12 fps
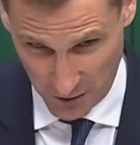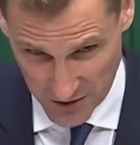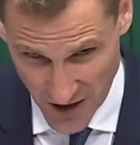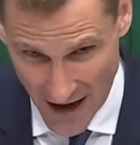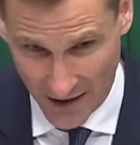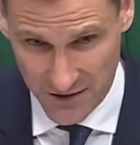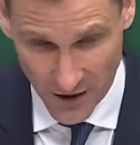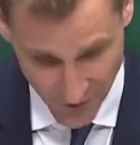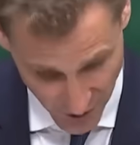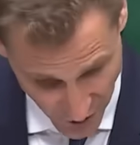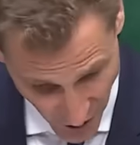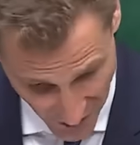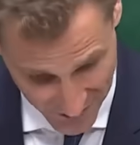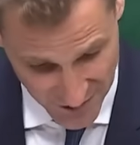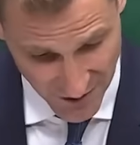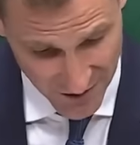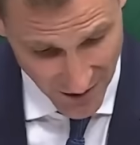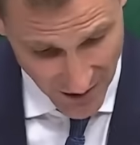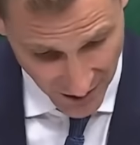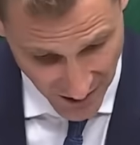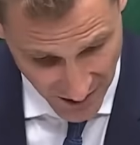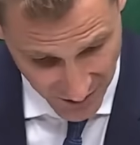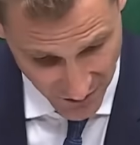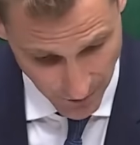to protect the United
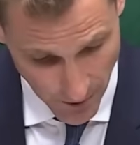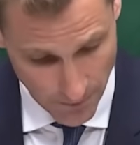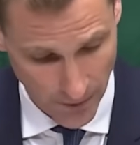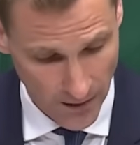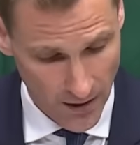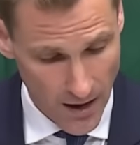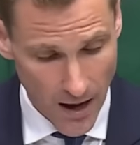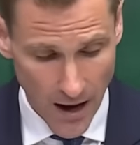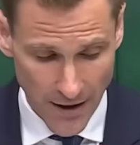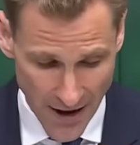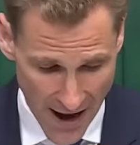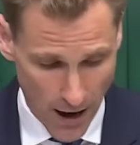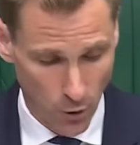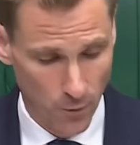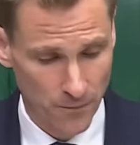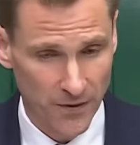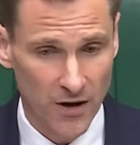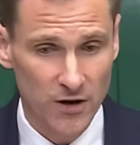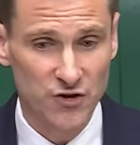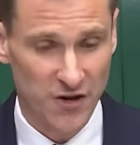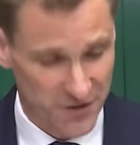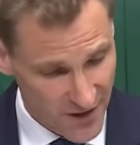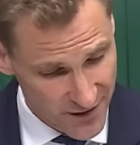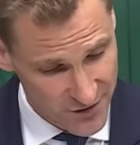Kingdom? Now,
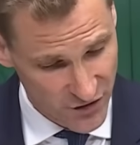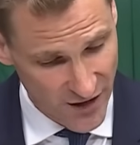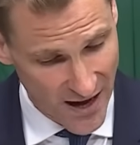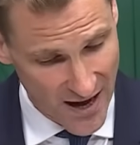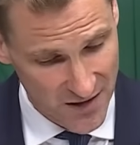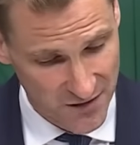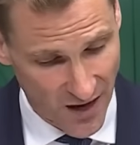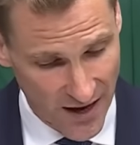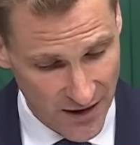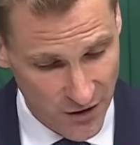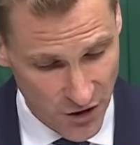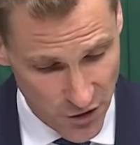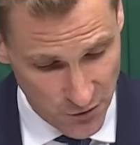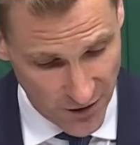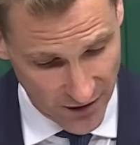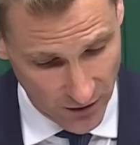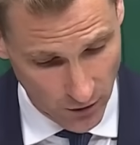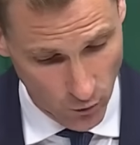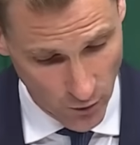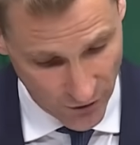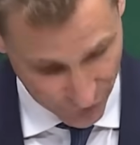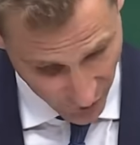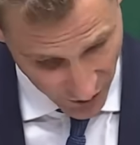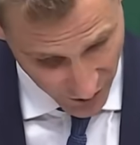she says she has a new deal with